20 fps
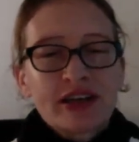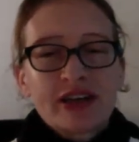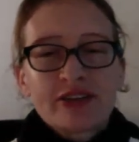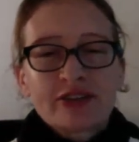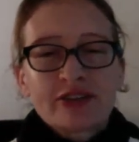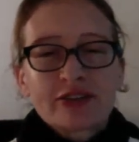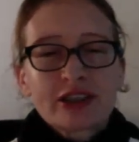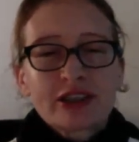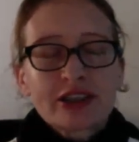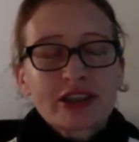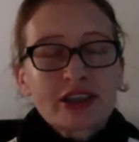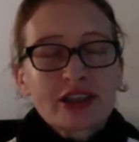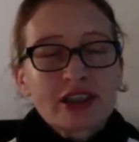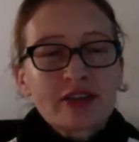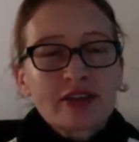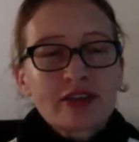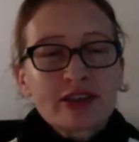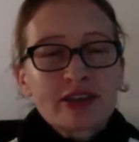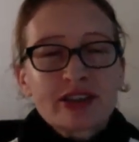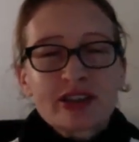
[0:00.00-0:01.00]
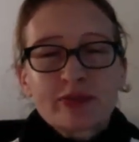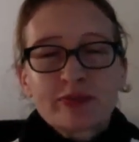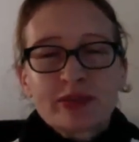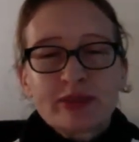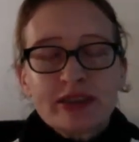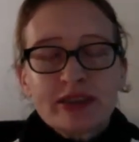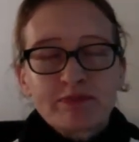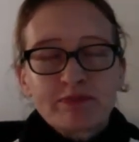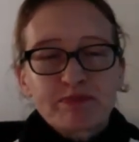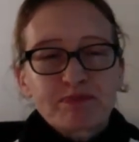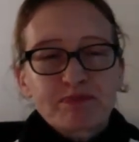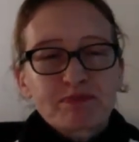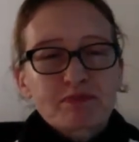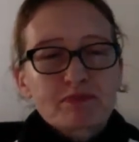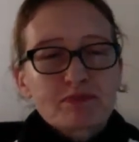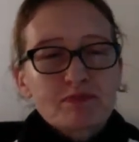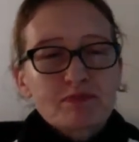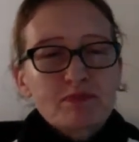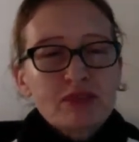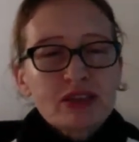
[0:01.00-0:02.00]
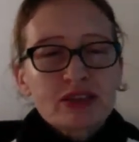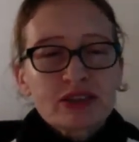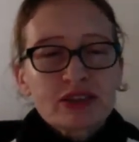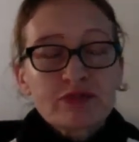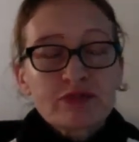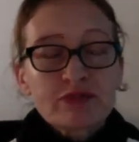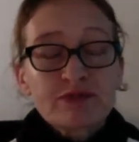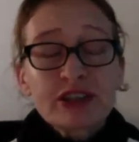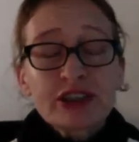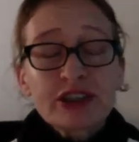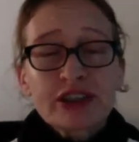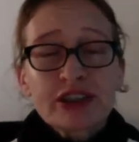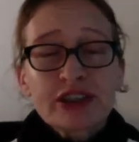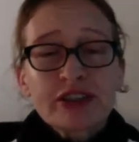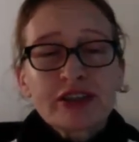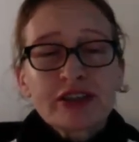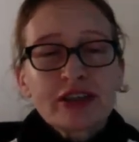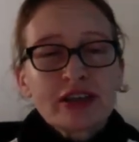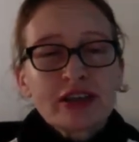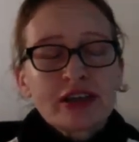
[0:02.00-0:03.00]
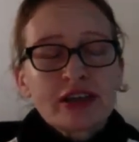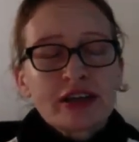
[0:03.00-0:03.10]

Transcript: And your dictionary should be sufficient,